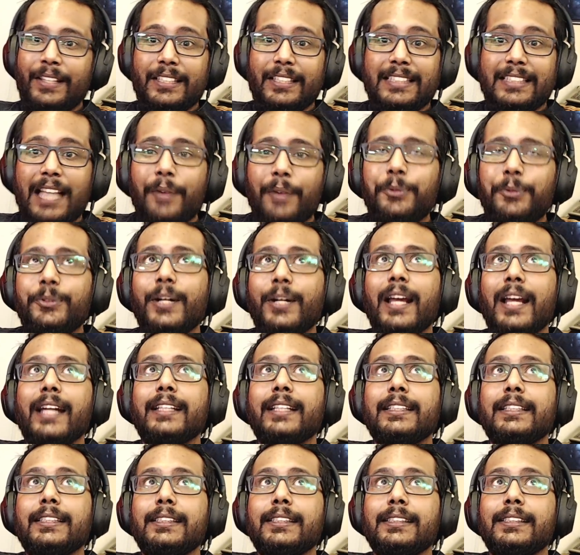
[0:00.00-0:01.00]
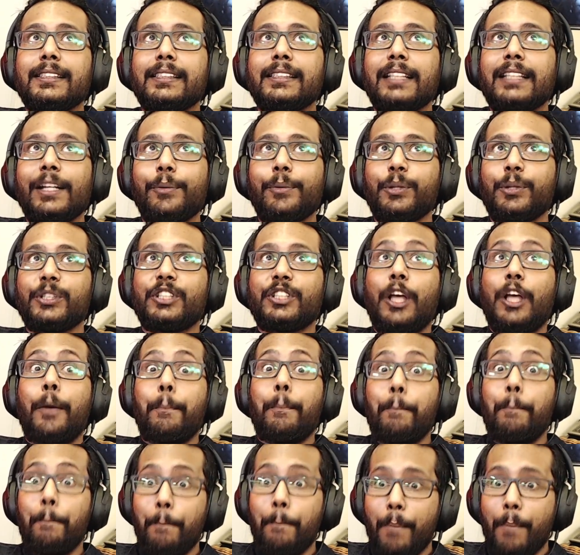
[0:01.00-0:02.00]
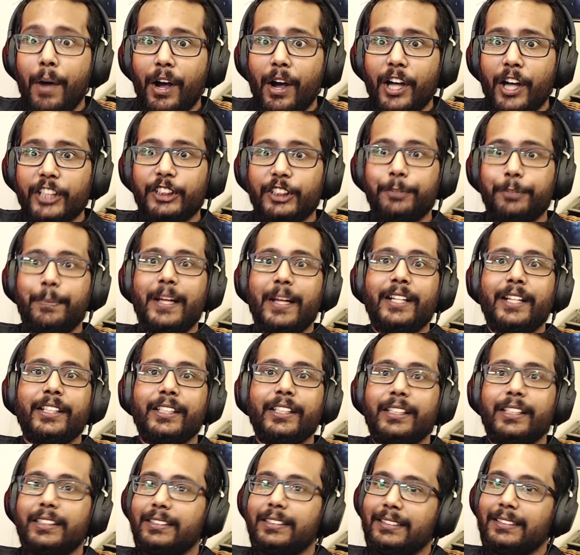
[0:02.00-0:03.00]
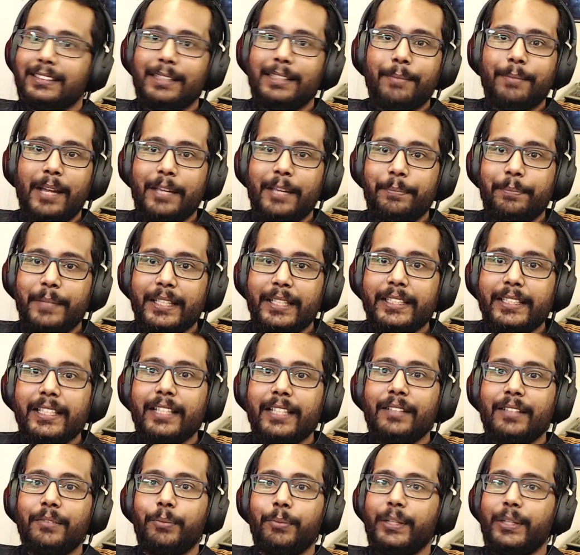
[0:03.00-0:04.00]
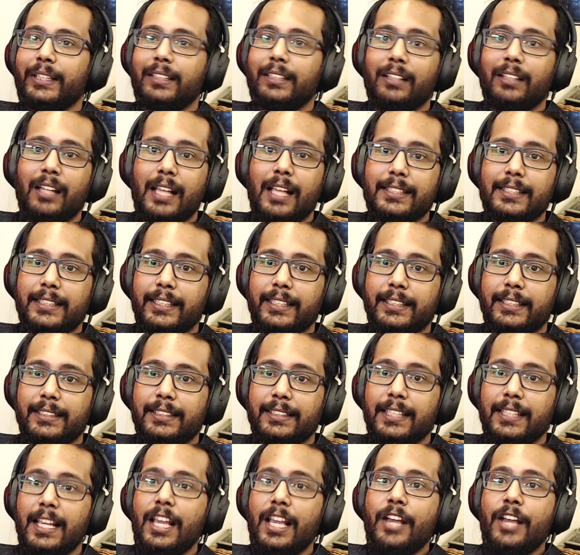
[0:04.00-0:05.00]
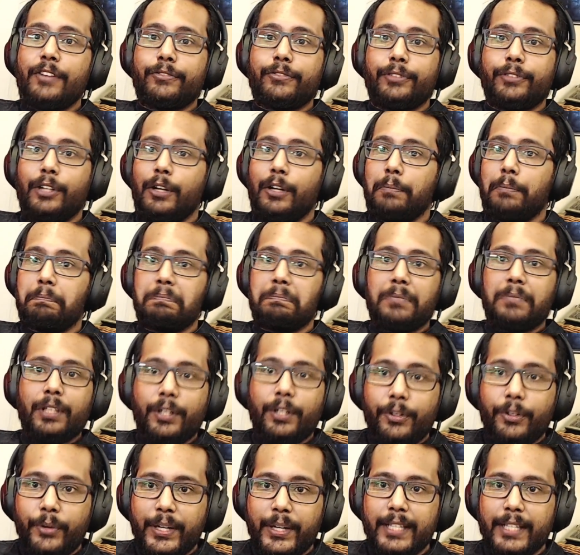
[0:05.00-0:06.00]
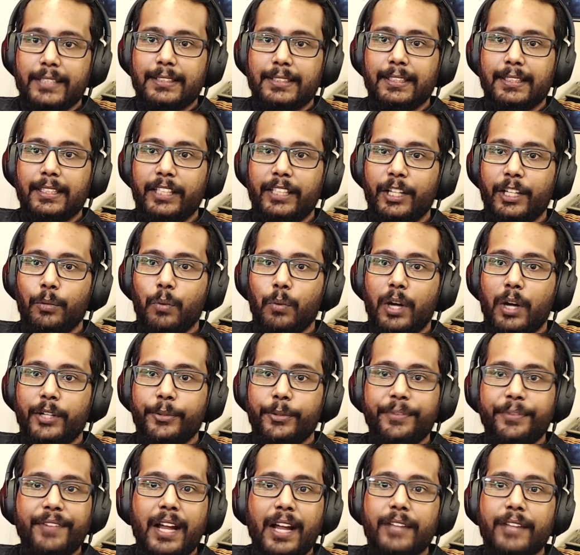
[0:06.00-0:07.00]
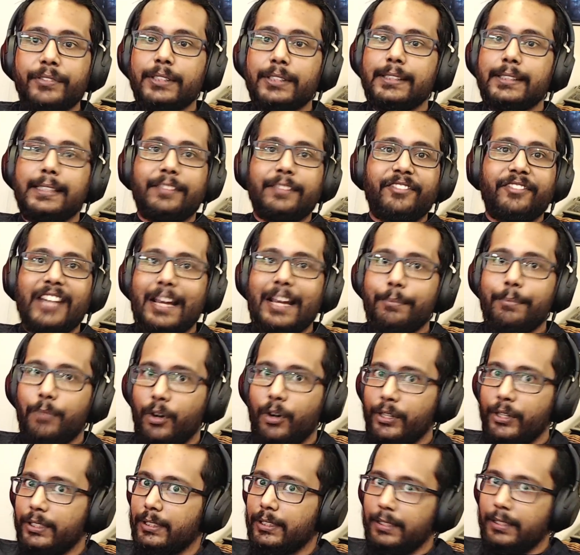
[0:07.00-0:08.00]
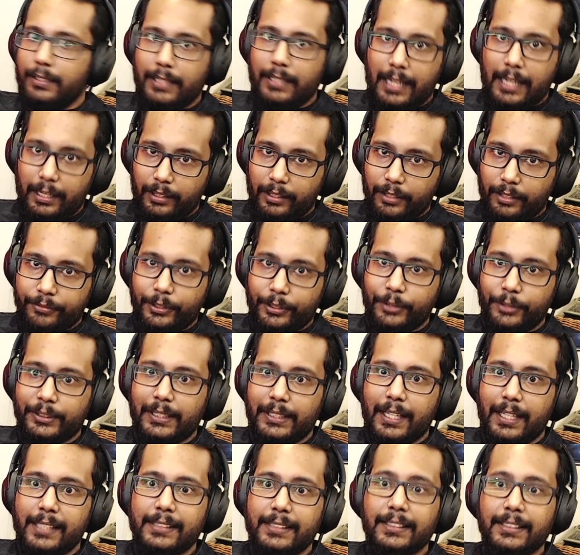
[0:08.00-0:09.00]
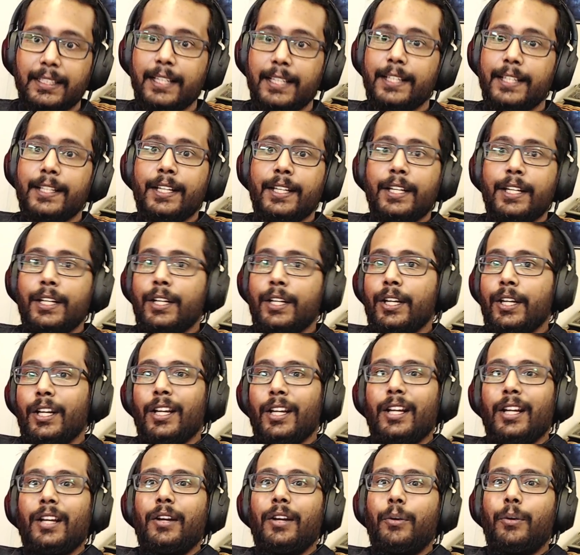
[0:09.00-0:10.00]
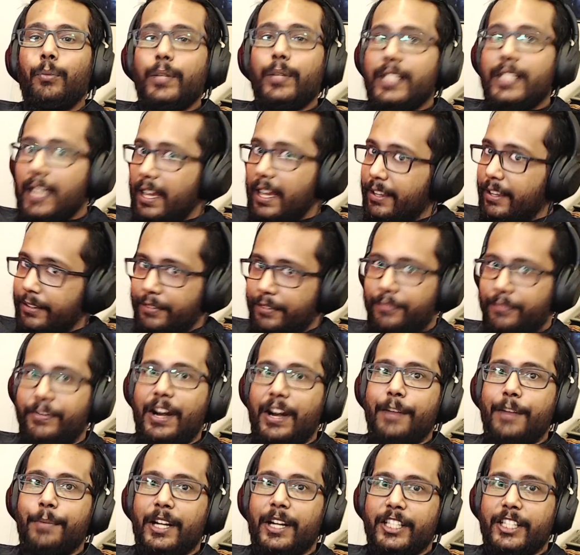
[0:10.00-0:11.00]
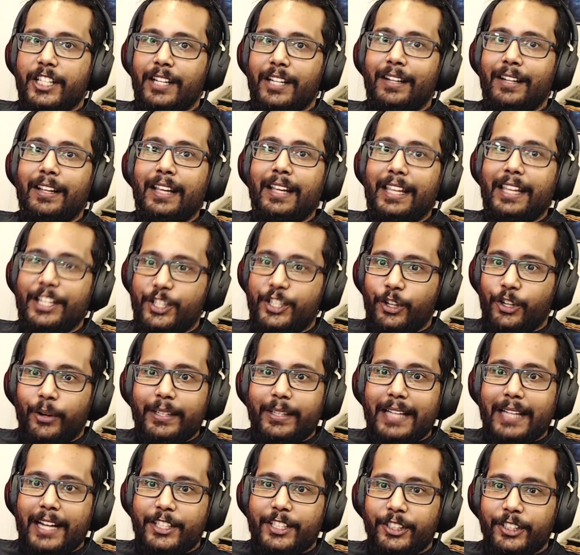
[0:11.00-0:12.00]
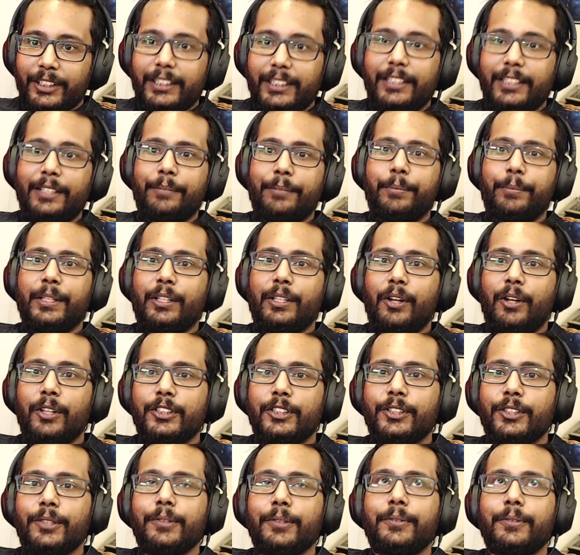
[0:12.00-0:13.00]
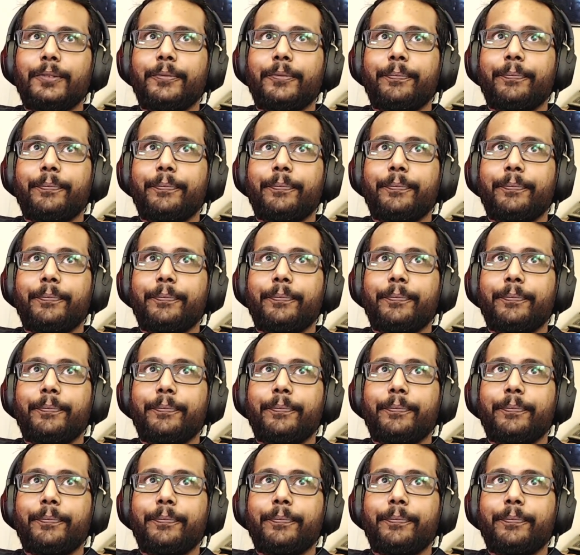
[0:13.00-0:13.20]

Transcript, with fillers: The soundtrack it was much better, in my opinion, with classics from Creedence Clearwater Revival and Van Morrison. I love those guys, which I very much enjoyed naturally, but also